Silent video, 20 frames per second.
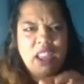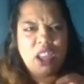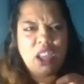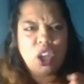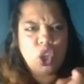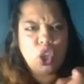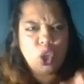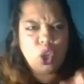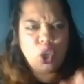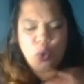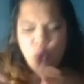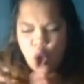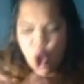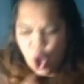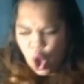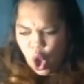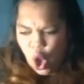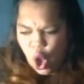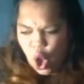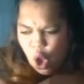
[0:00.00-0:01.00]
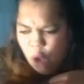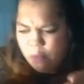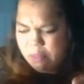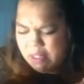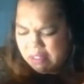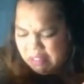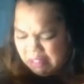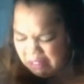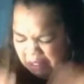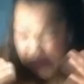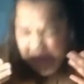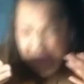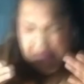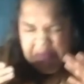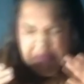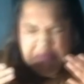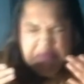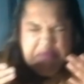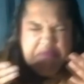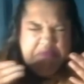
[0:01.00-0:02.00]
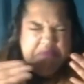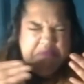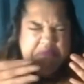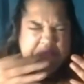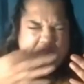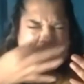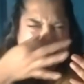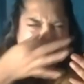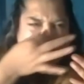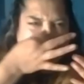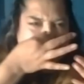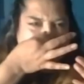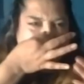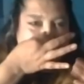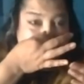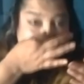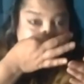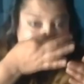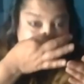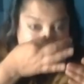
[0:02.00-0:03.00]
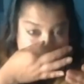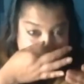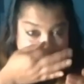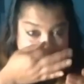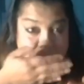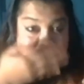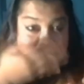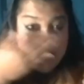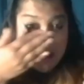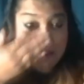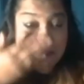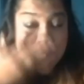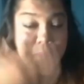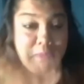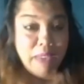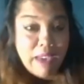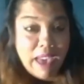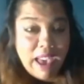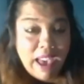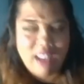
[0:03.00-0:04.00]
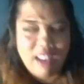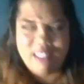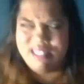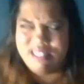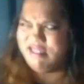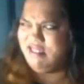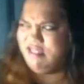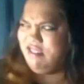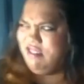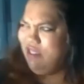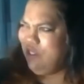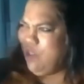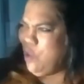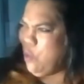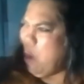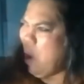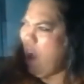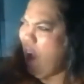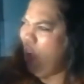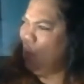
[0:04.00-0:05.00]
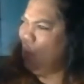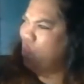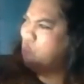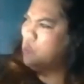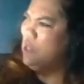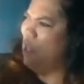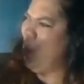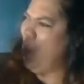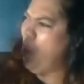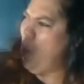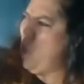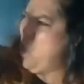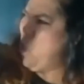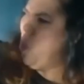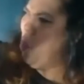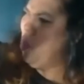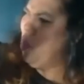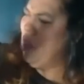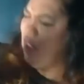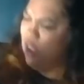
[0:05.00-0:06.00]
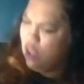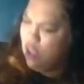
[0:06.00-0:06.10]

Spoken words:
Let it go. Let the wind dissipate it and take it away. Let it go.